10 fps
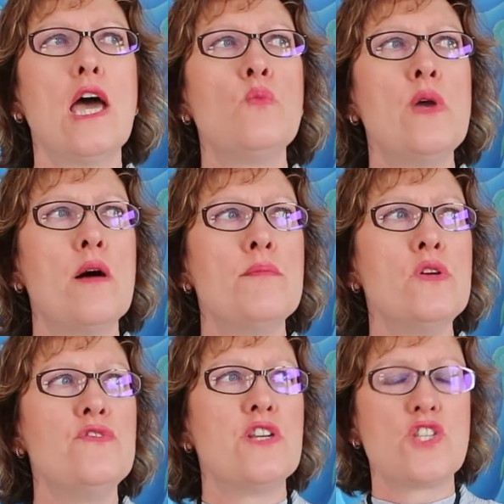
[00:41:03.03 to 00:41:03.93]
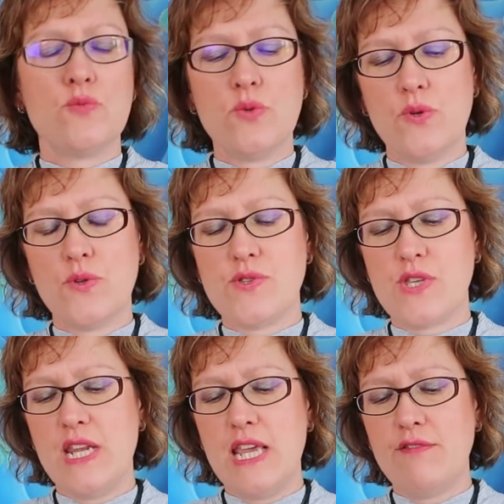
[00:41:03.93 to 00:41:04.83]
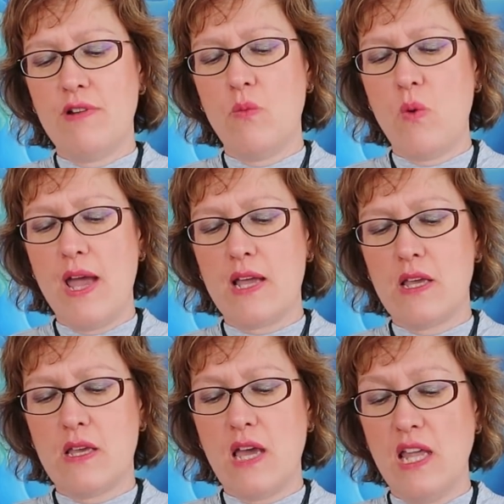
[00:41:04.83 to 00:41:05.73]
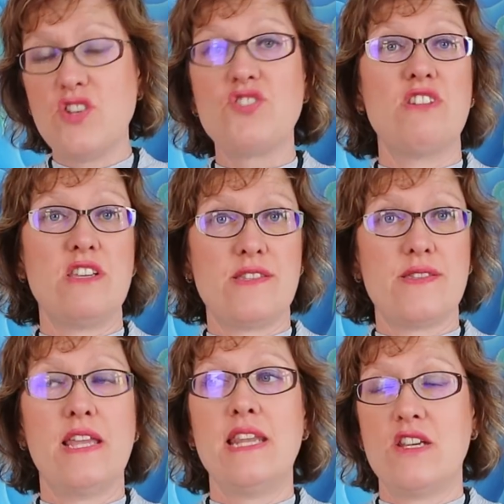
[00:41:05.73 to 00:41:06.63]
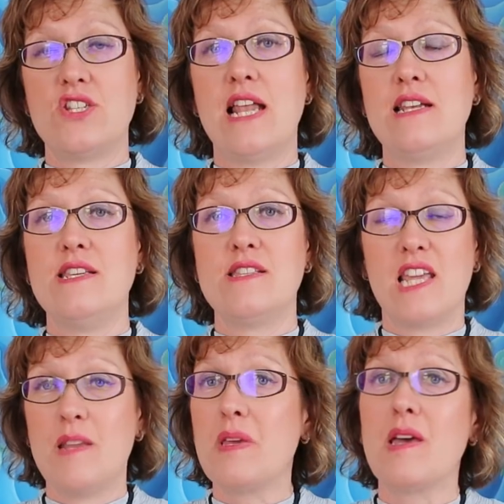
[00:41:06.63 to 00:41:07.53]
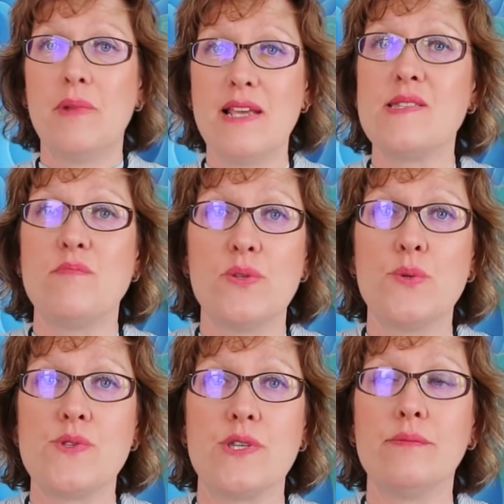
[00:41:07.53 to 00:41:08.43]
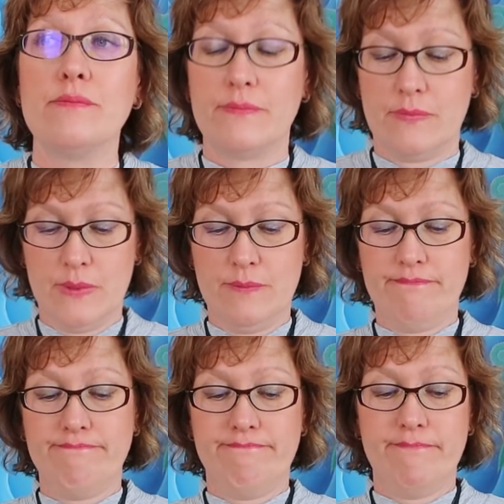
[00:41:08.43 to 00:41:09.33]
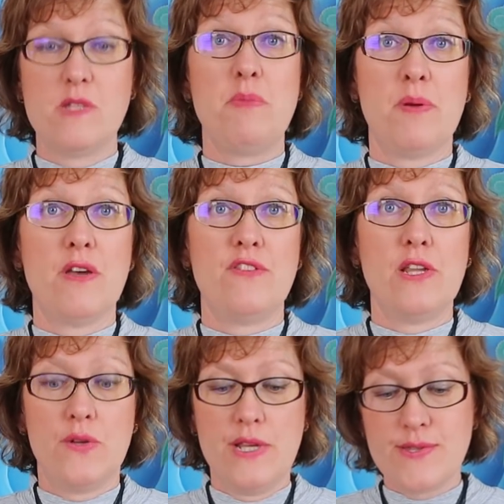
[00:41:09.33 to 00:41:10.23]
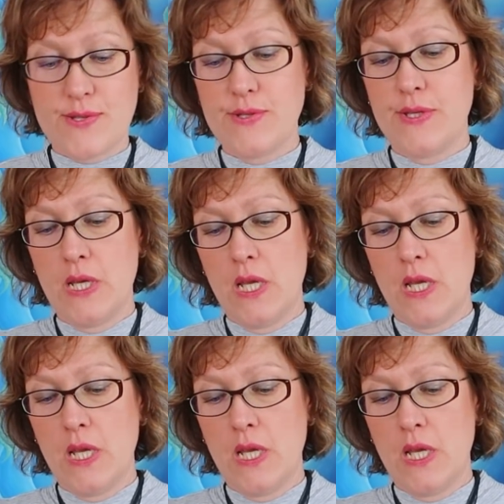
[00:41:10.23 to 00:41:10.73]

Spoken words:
And we are moving towards an era where countries and nationalities are going to become less important, to be perfectly honest.